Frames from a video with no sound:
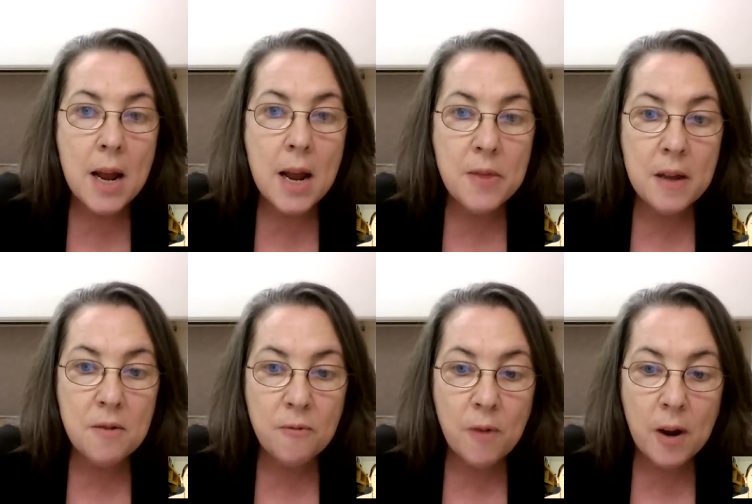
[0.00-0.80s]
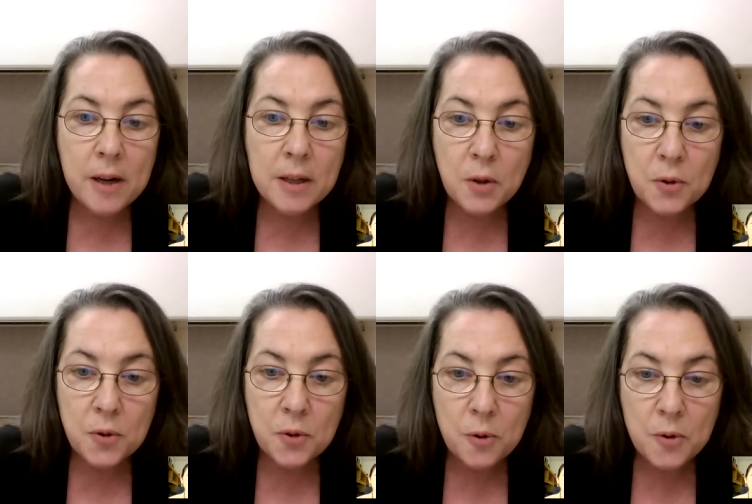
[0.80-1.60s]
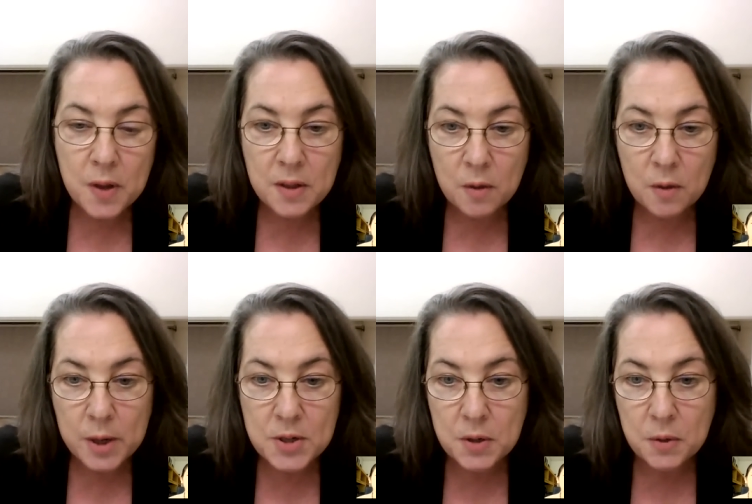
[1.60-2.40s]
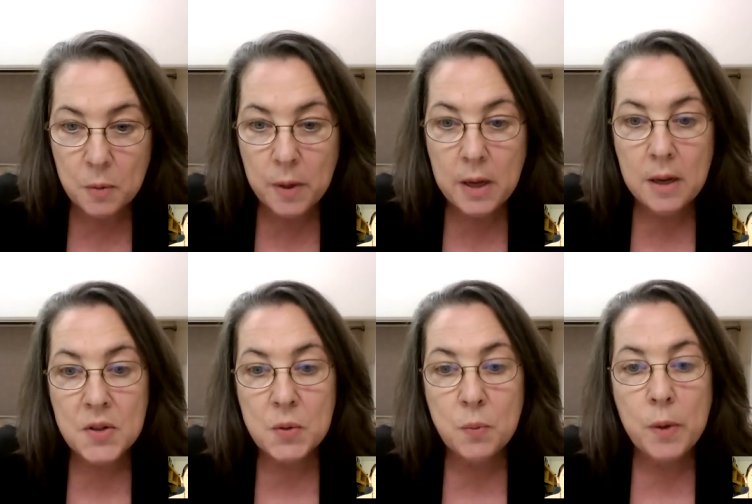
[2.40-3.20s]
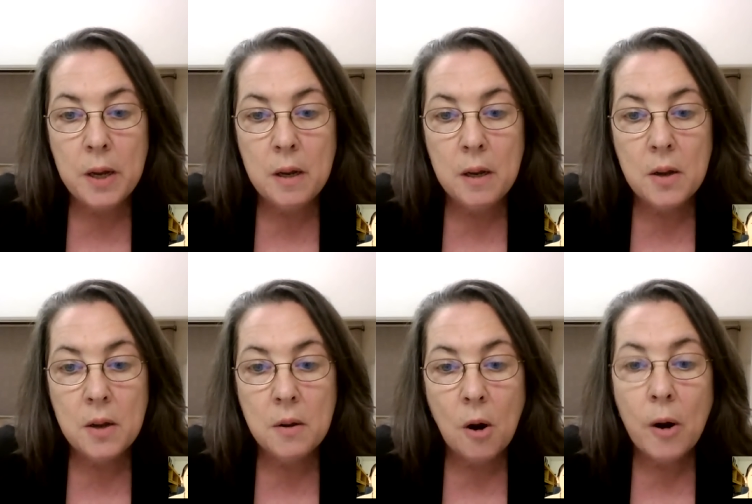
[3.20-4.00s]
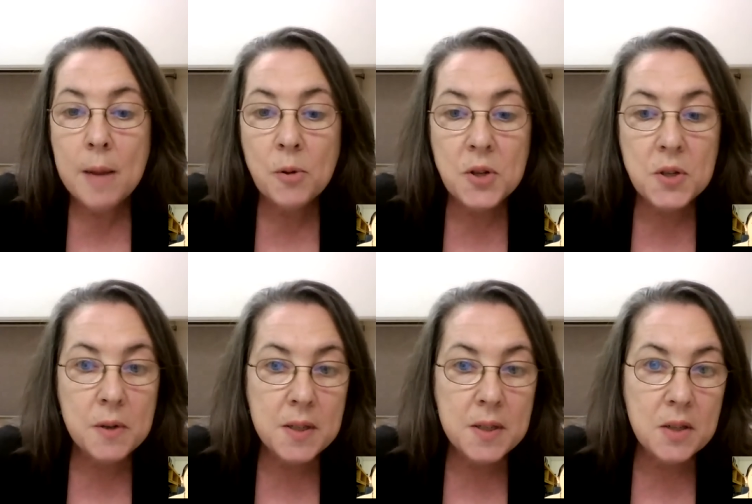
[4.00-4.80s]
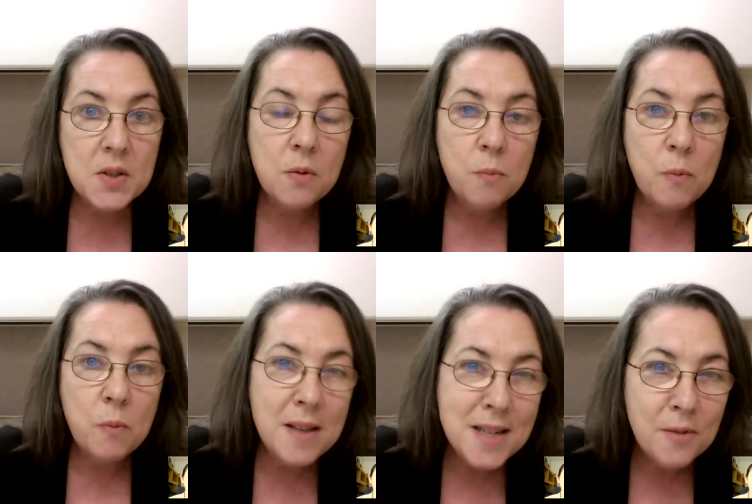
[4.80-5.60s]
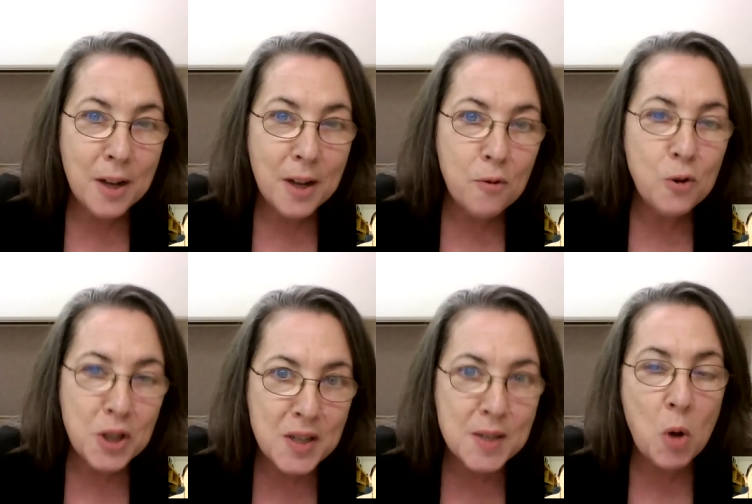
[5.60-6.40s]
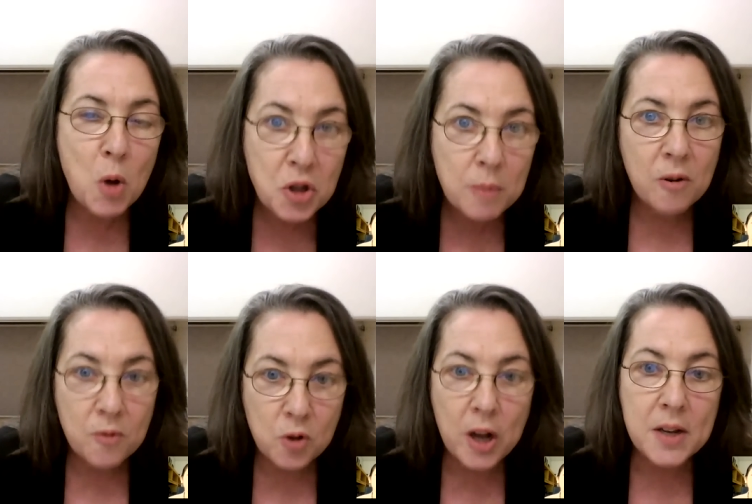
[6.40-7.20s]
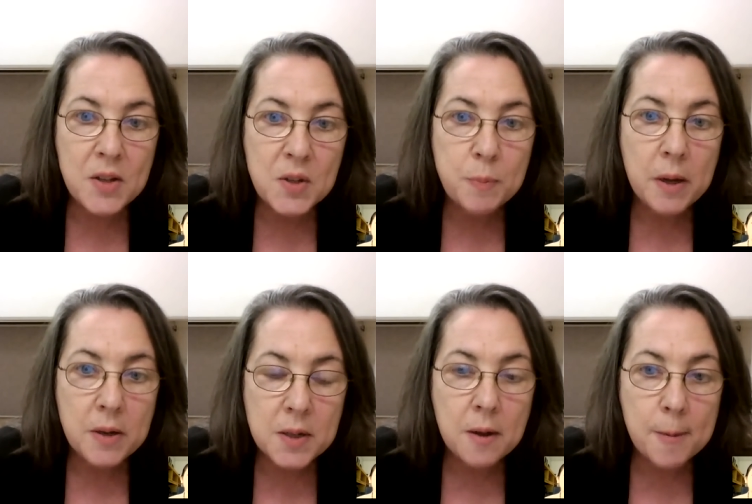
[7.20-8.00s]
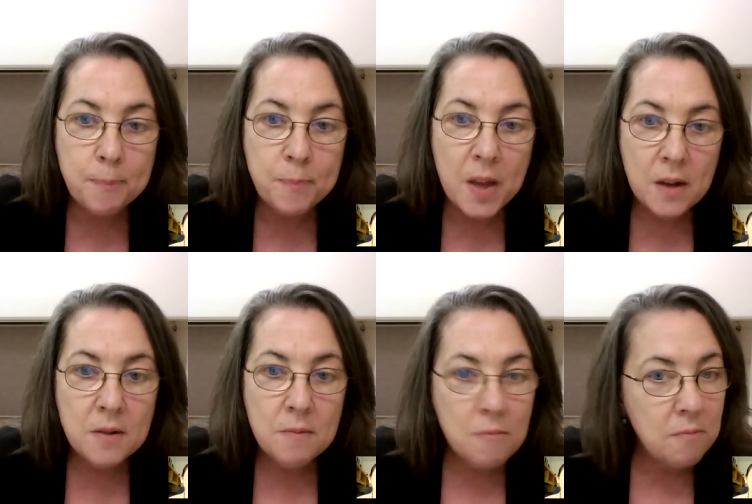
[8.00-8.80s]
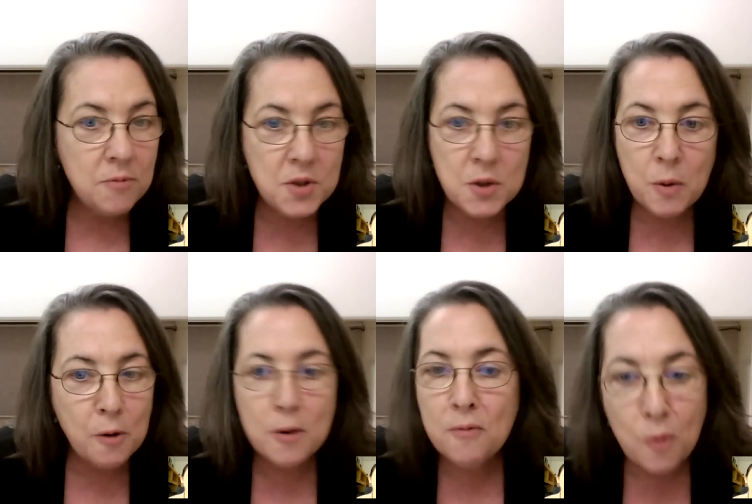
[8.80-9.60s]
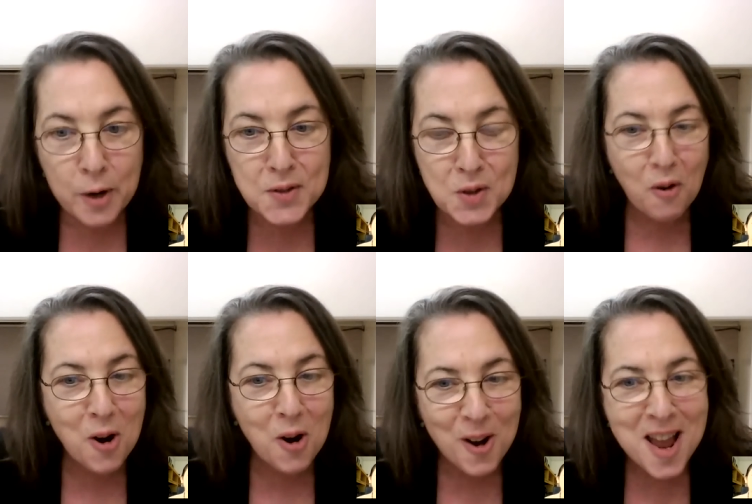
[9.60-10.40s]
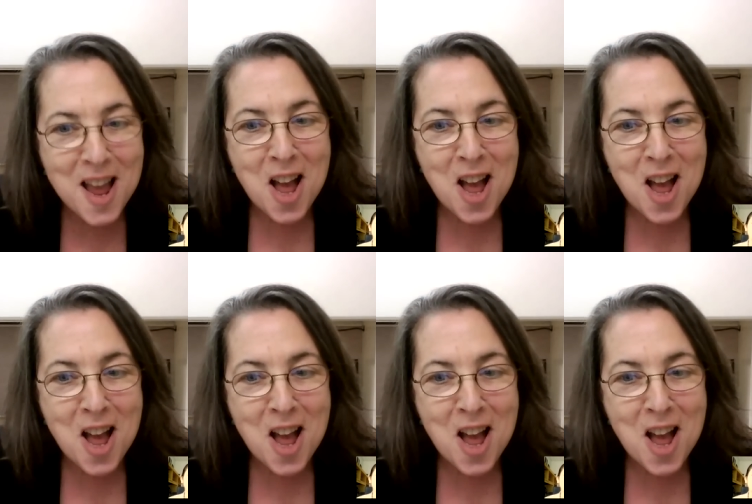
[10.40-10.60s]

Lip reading: And then finally, the third thing that we do is we are able to assist a relatively, unfortunately, small number of clients, but 240 so far,